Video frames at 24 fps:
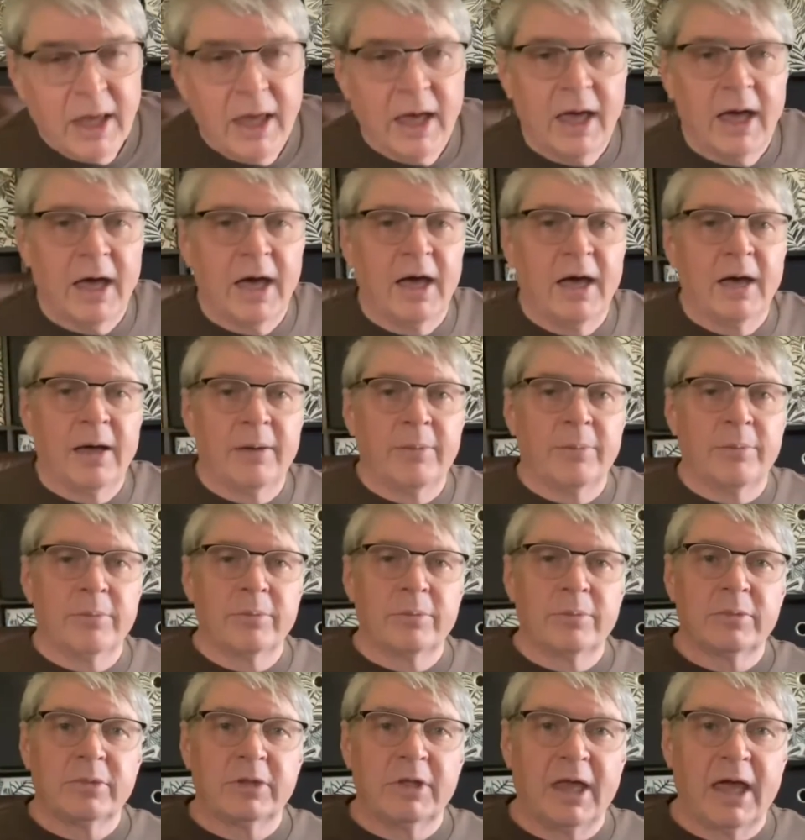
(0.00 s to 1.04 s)
Um,
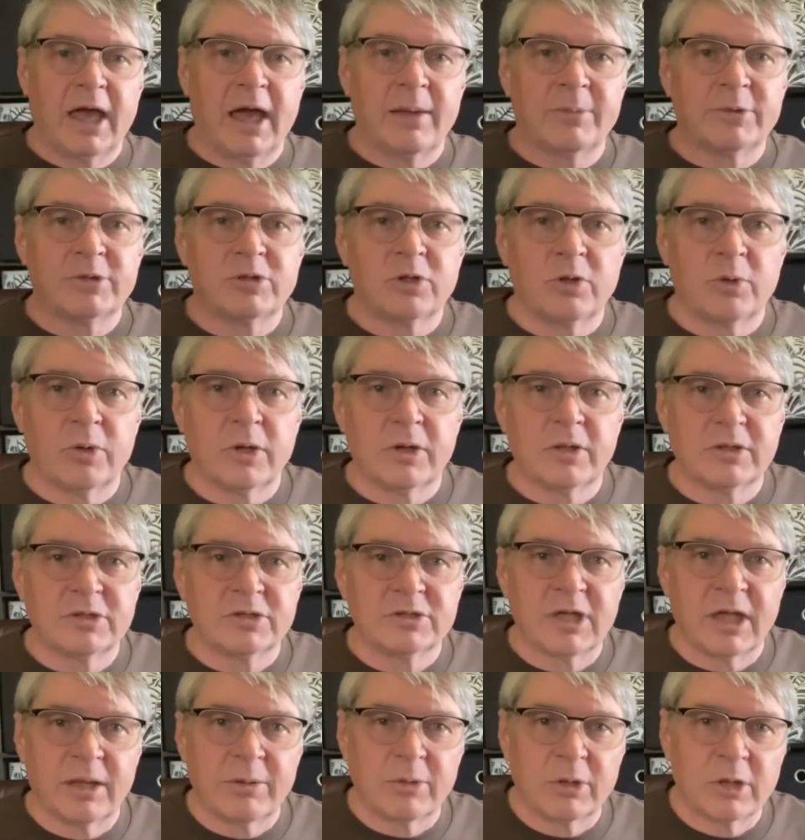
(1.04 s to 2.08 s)
yeah, I'm still wearing the
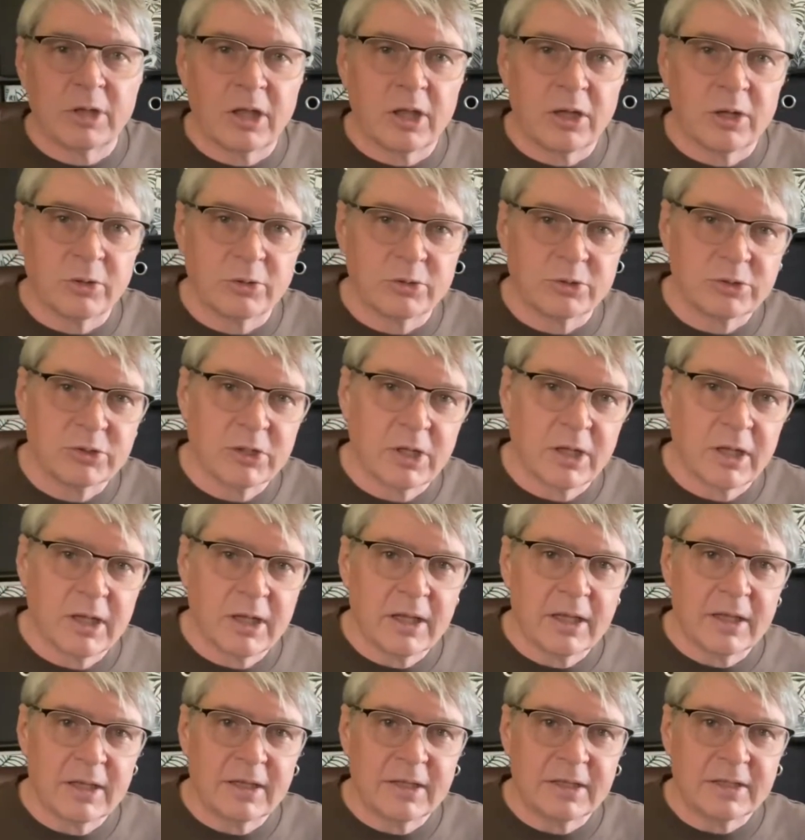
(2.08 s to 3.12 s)
same clothes.
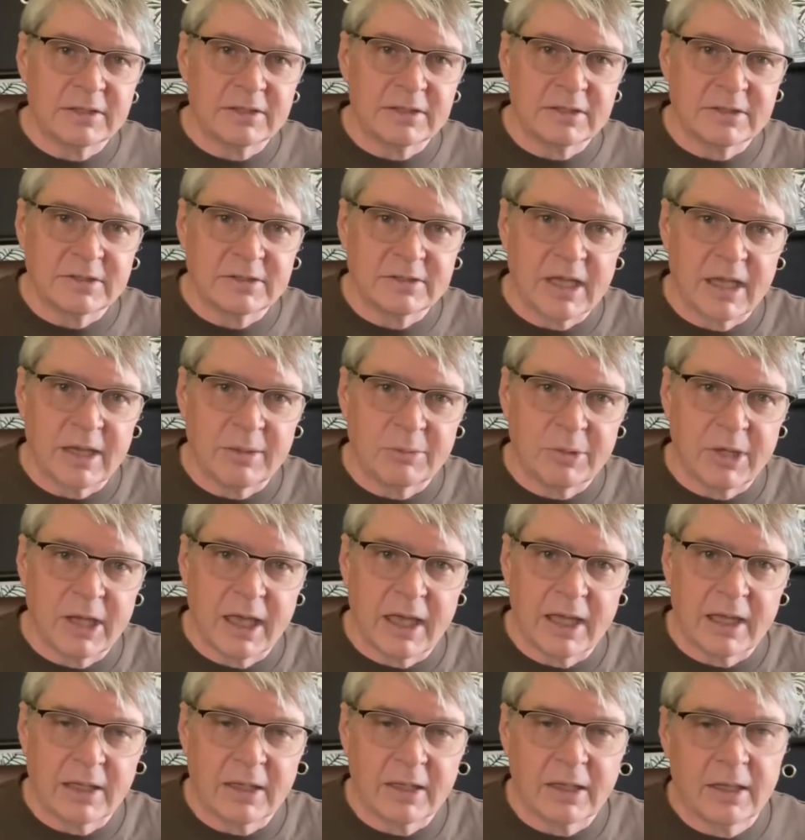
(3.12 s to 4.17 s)
This is the same
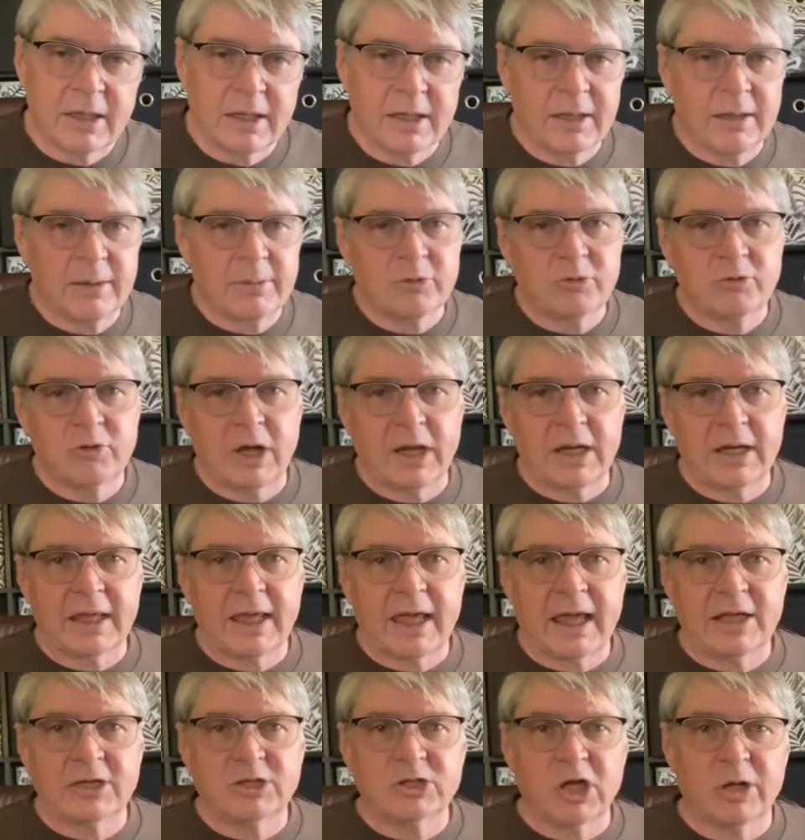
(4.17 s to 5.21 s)
day. I'm trying to
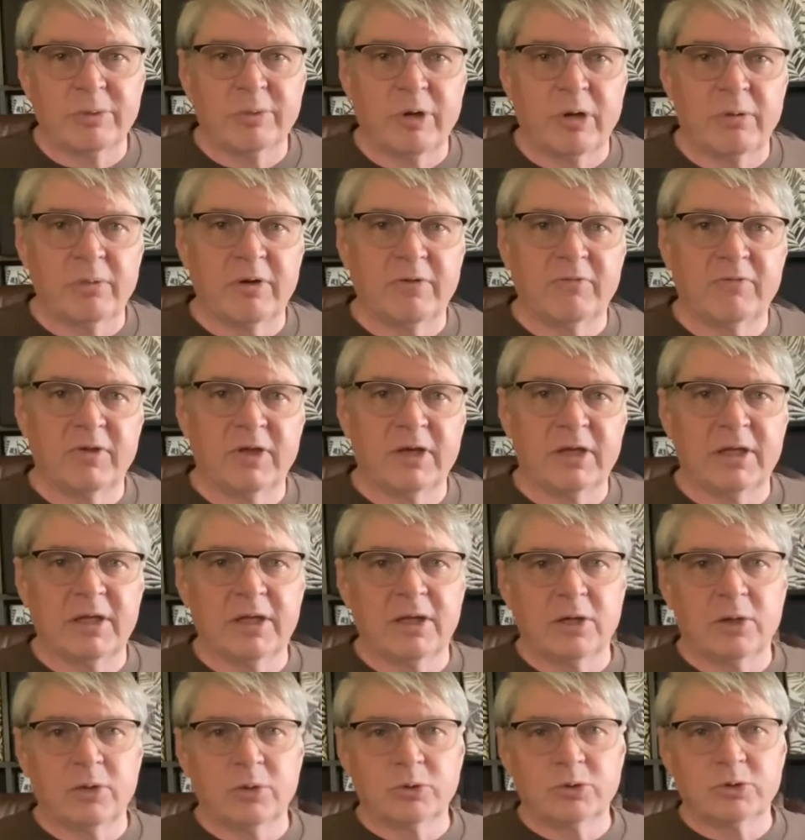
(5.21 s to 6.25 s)
catch up on my
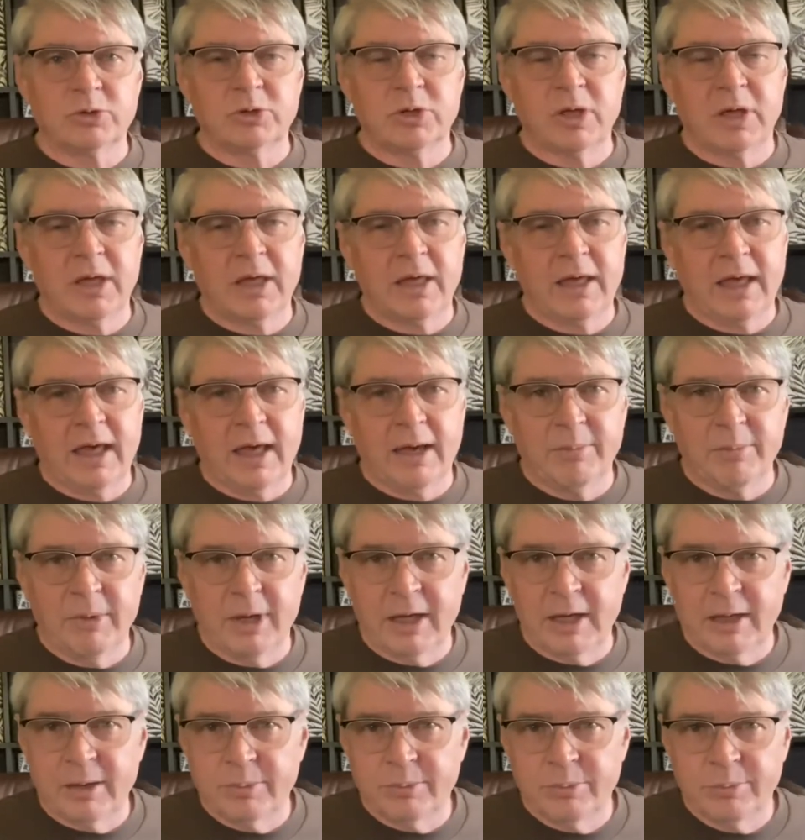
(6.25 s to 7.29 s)
videos. I
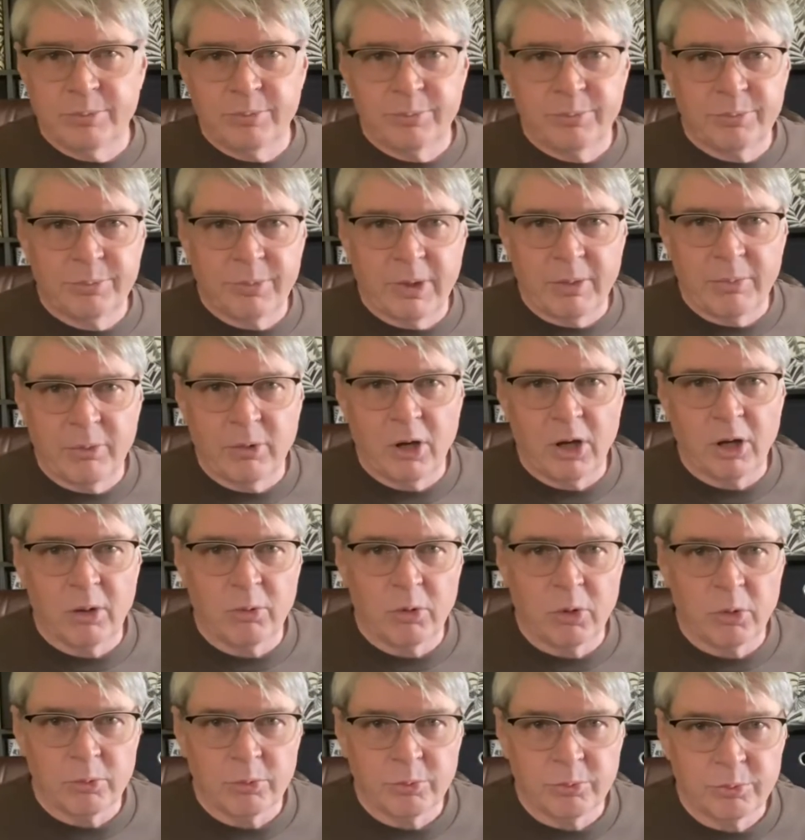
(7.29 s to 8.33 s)
may, I probably
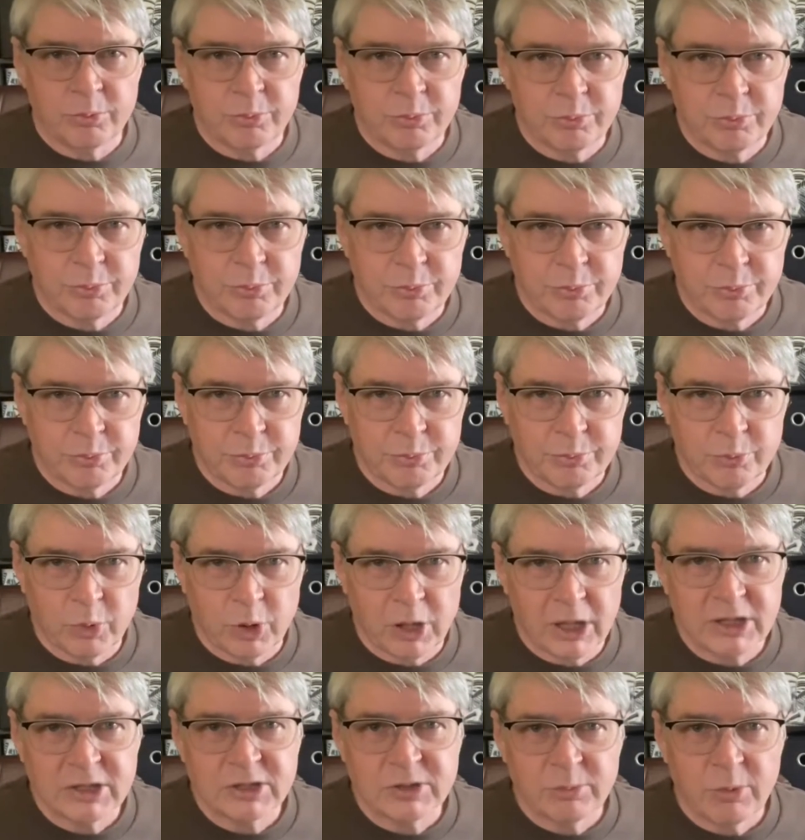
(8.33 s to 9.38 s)
won't
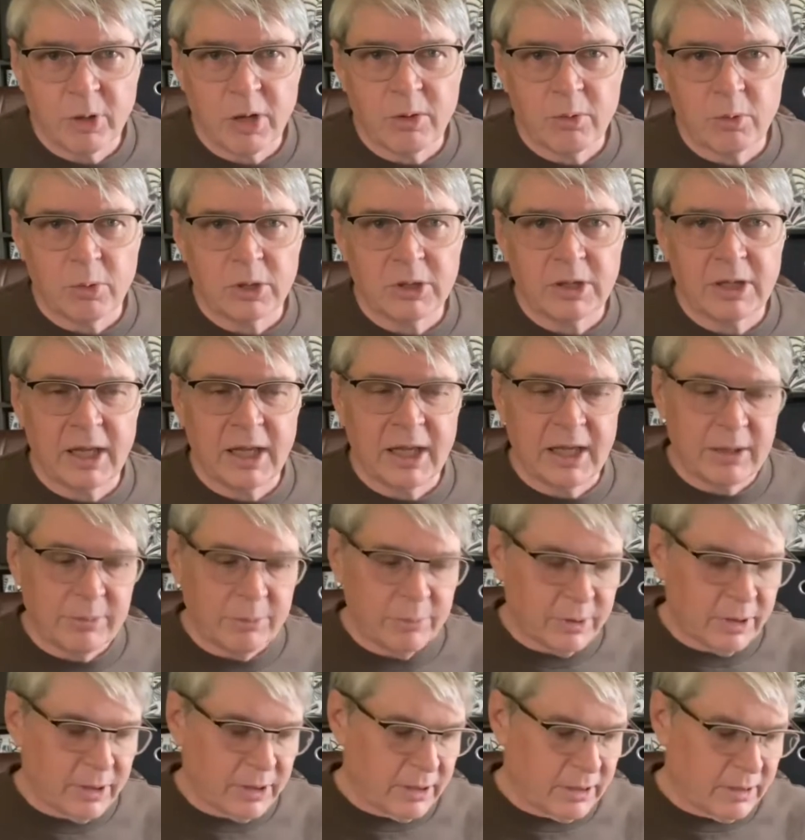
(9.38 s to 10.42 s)
release them all in one day,
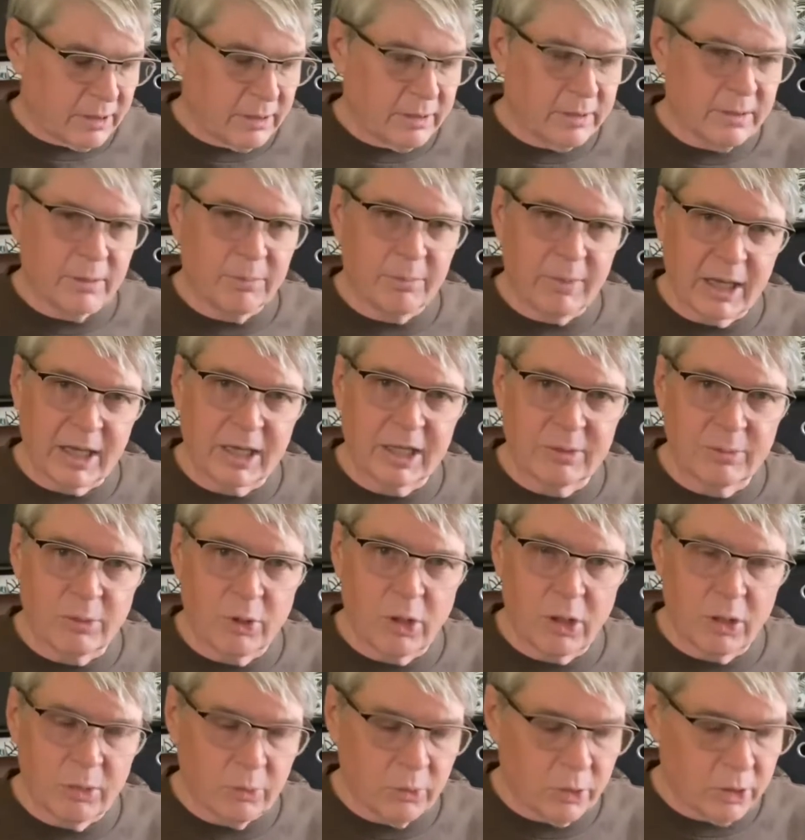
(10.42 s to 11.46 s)
but making them all
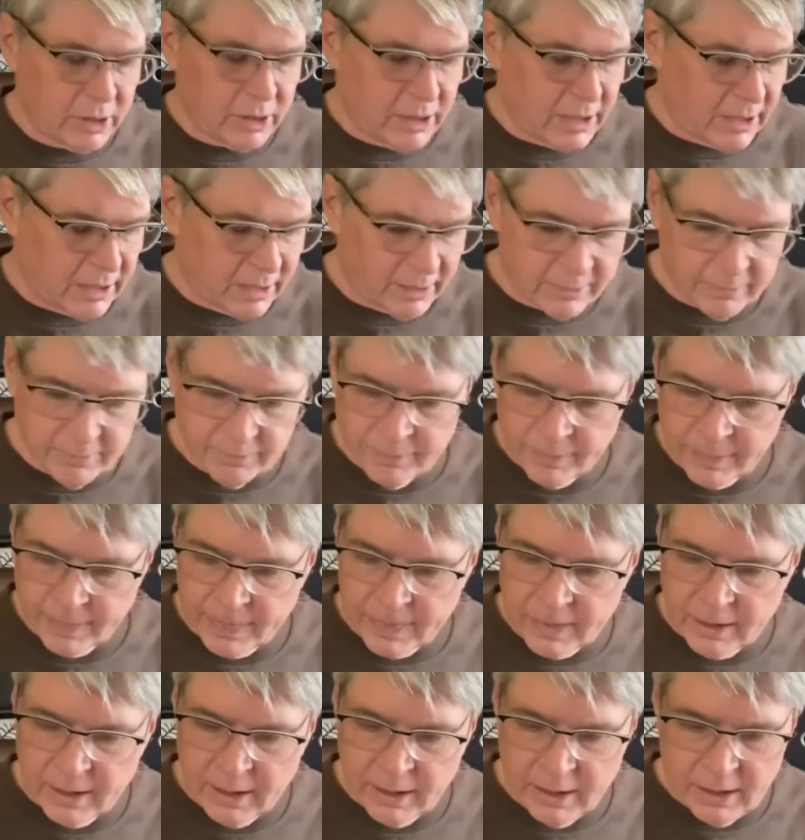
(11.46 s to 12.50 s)
in one day.
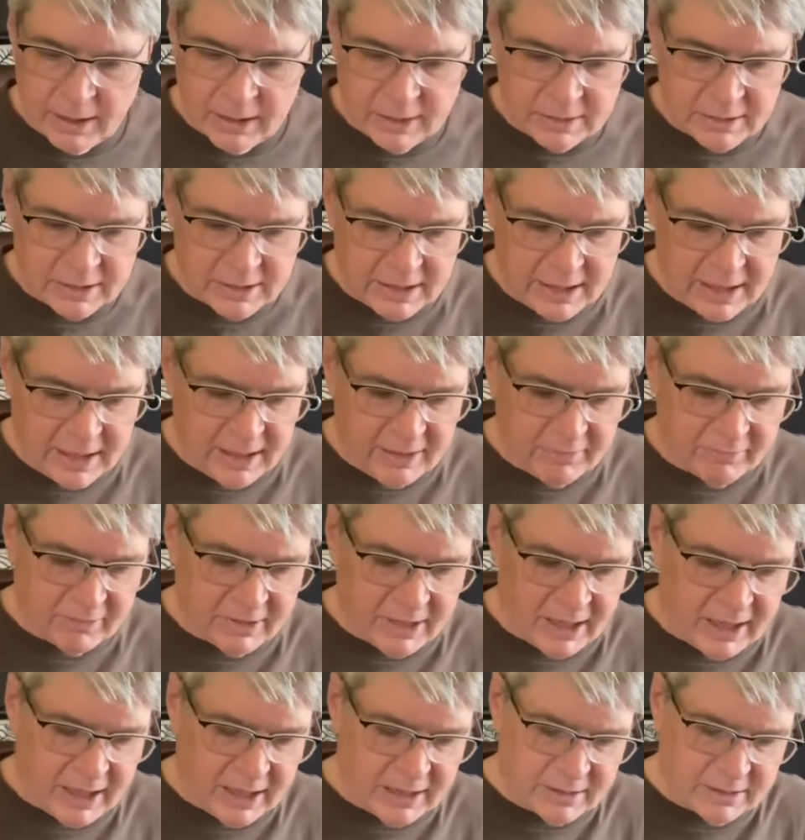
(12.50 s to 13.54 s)
Today I've
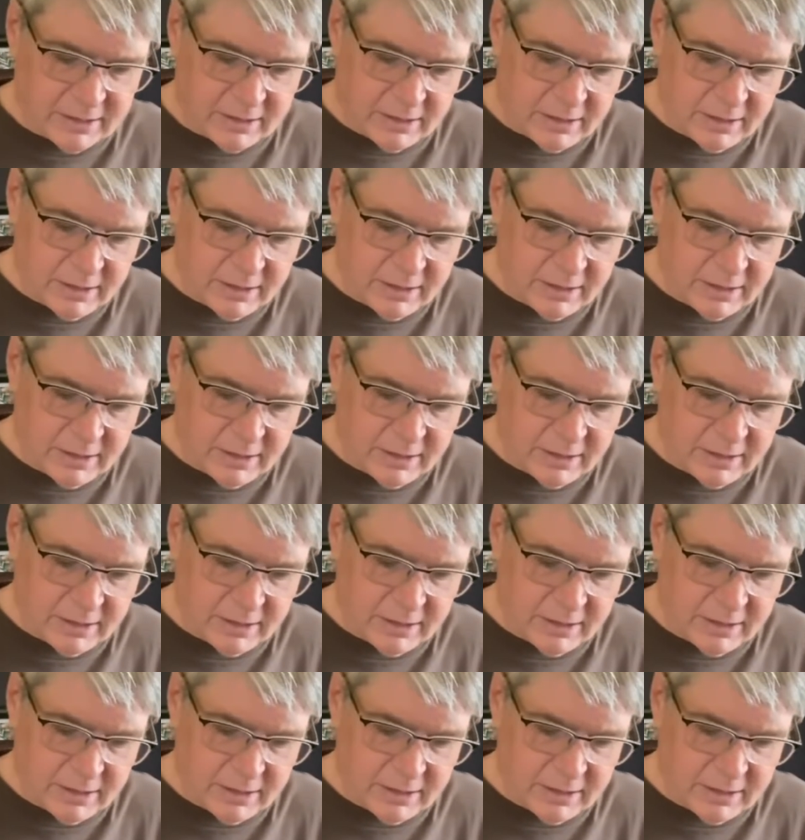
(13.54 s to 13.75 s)
got